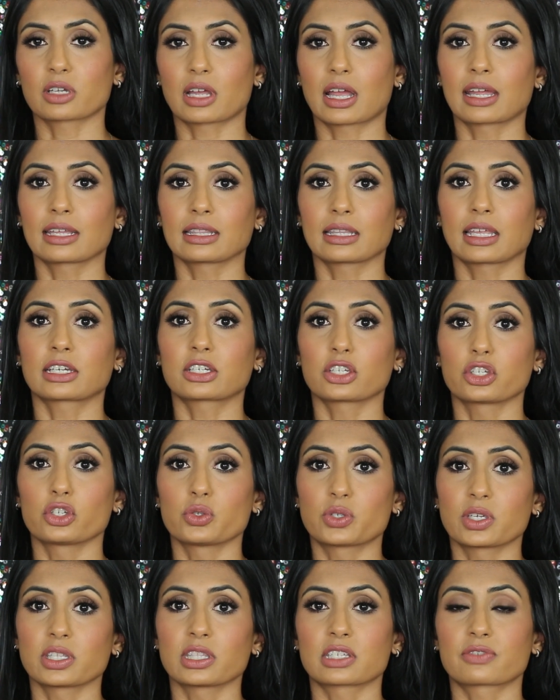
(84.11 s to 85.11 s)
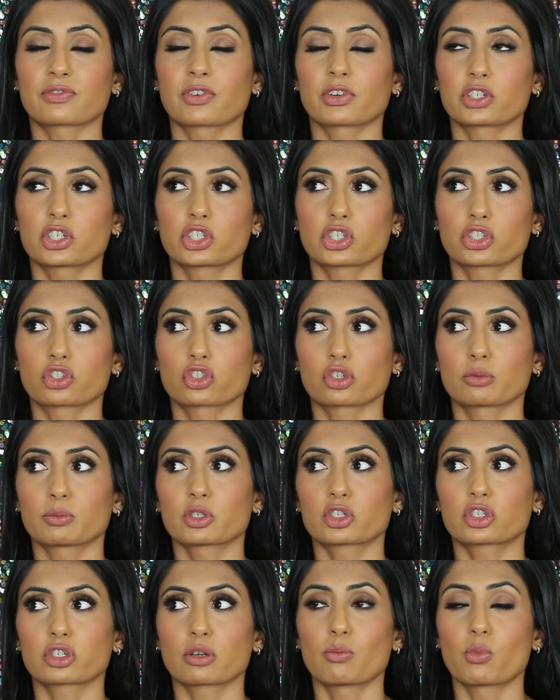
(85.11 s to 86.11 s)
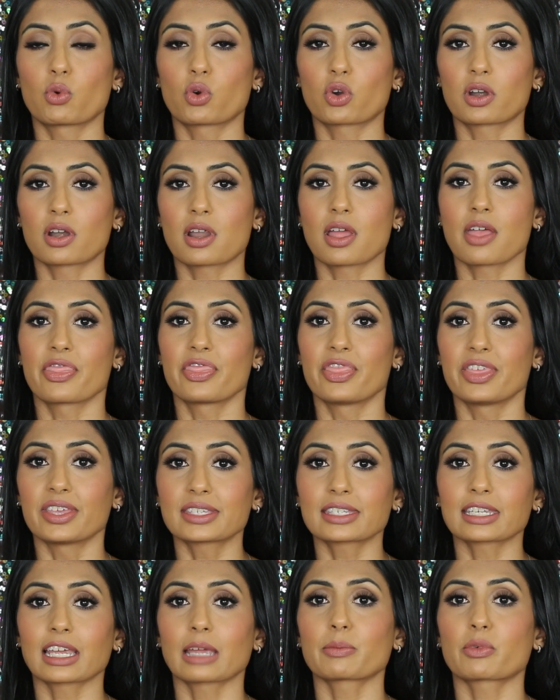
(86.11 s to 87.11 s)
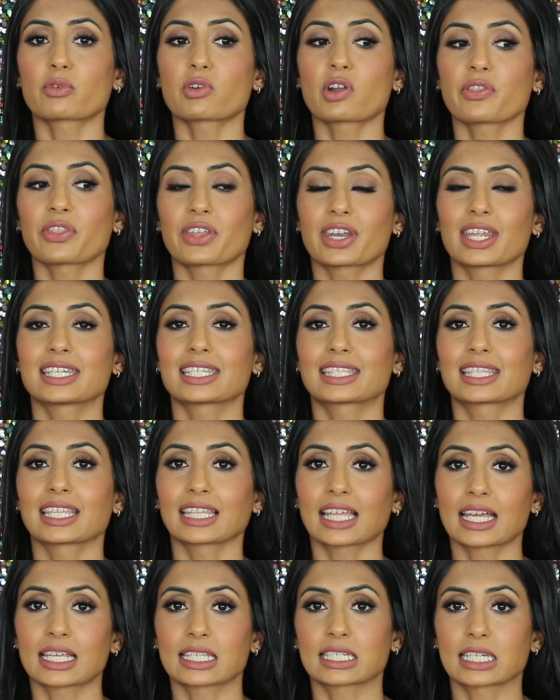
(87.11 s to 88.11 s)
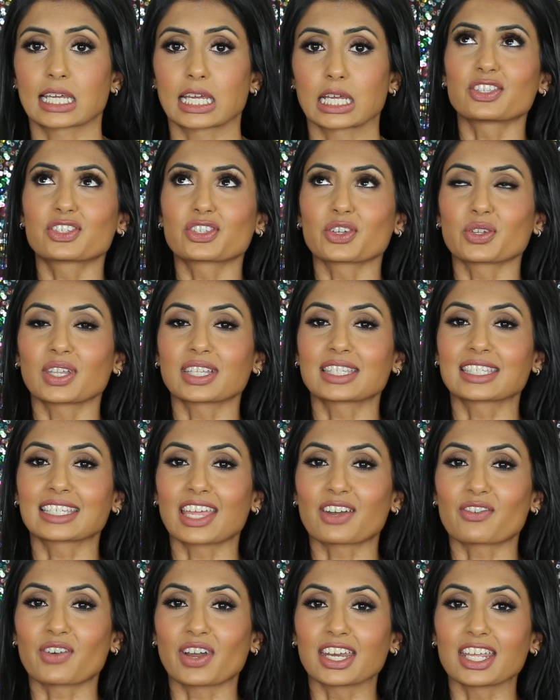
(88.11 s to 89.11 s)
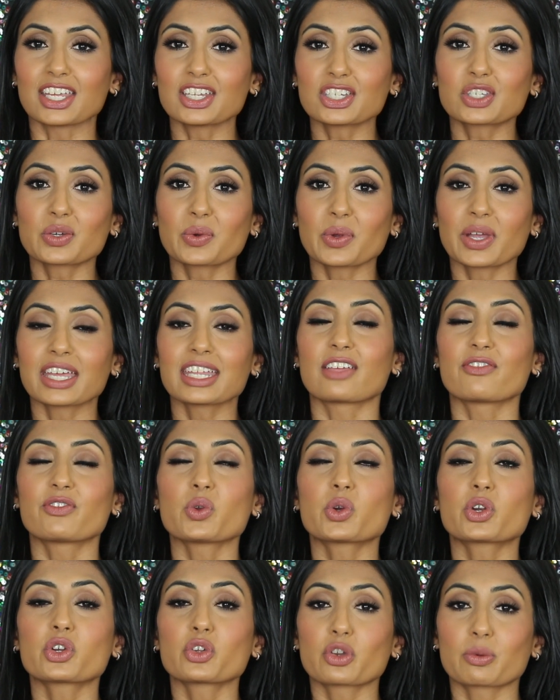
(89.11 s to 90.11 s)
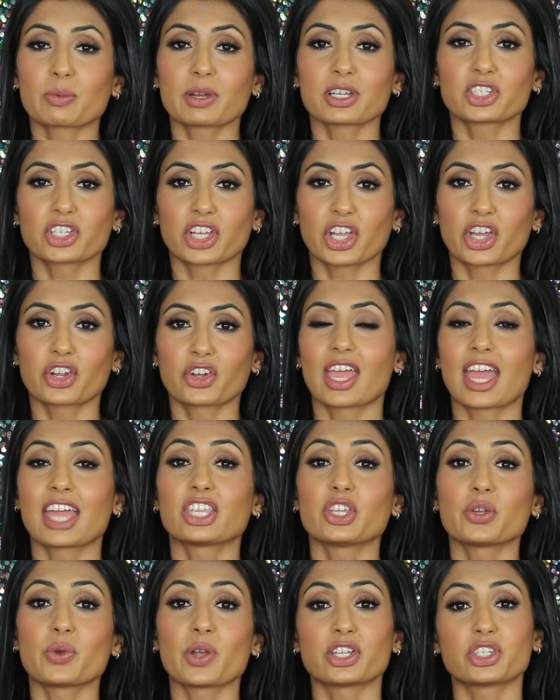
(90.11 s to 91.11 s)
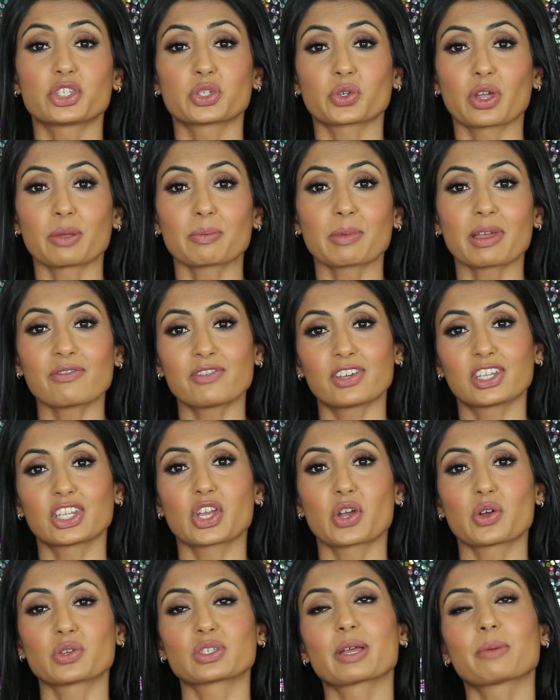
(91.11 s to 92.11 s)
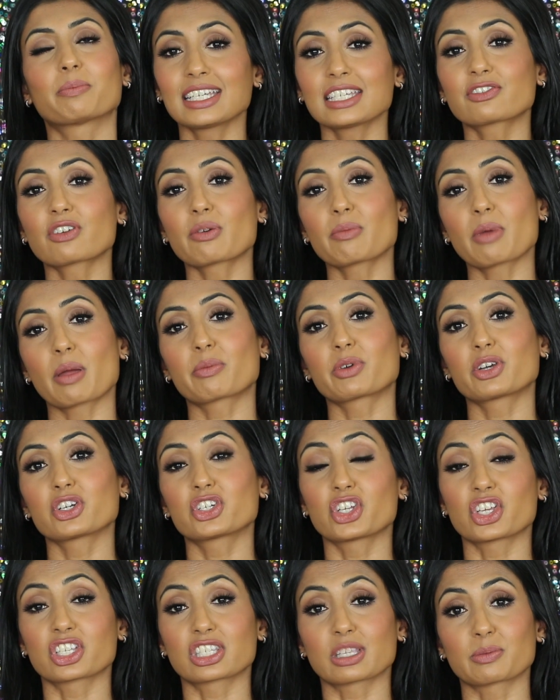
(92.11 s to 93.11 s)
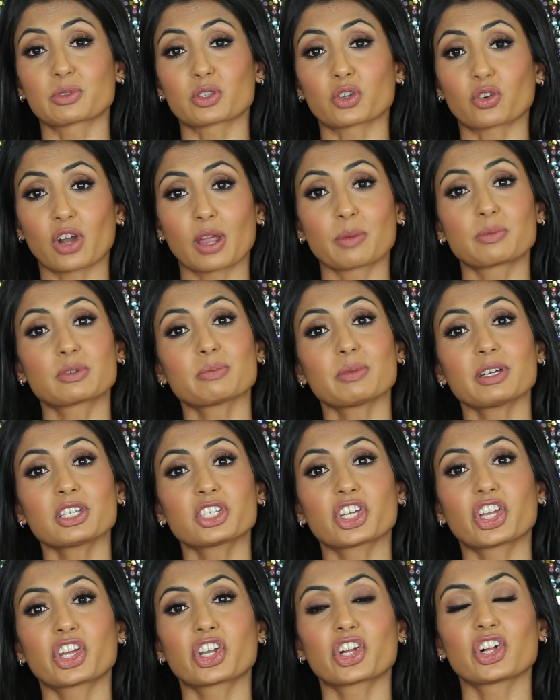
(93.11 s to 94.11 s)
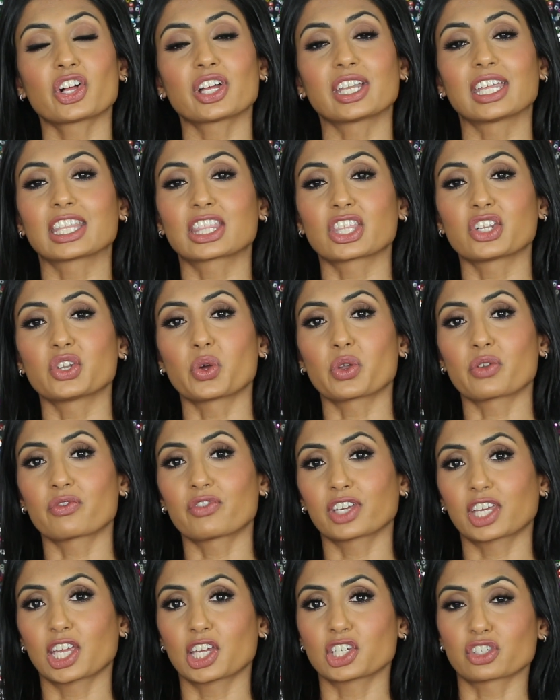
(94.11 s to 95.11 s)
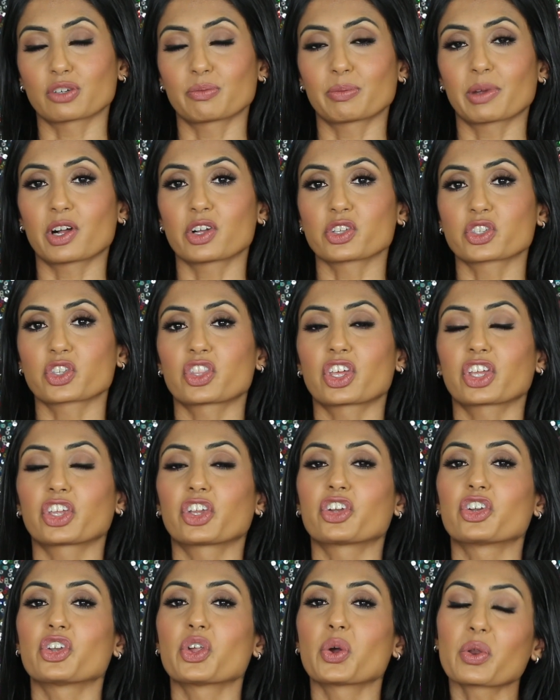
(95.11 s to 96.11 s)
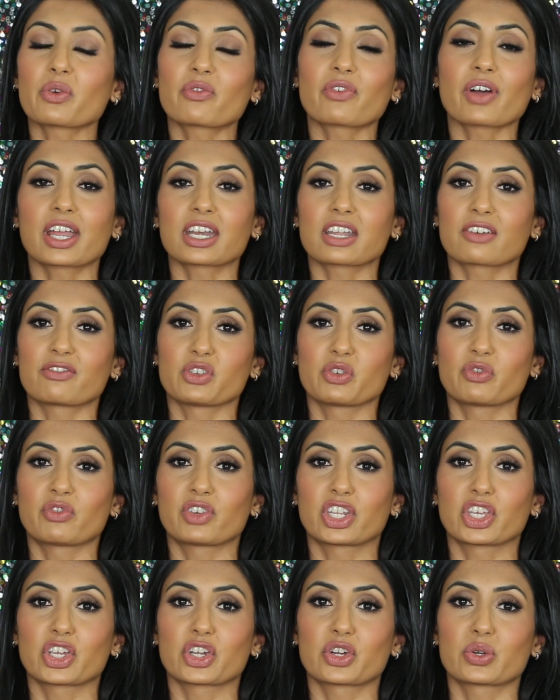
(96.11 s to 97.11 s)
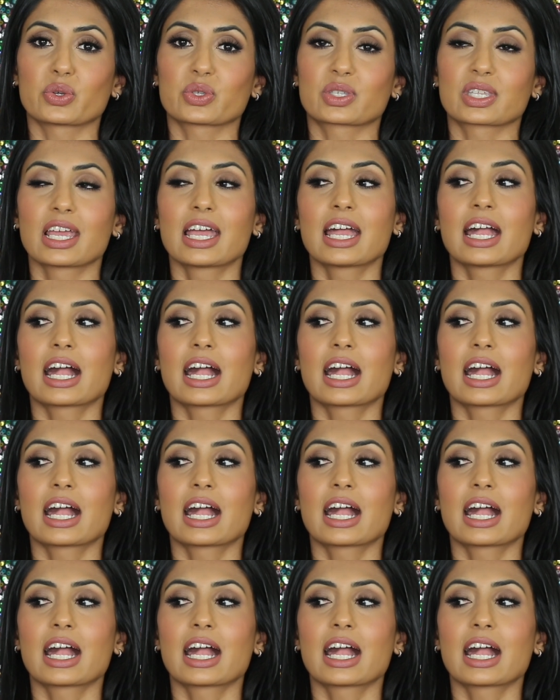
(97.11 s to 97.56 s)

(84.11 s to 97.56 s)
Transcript: I like using this foundation so much more this time around than I did the last time. And so let's get right into it. If you are new to my channel and you enjoy my videos, please remember to subscribe to my channel and hit the notification bell so that you're notified of new videos.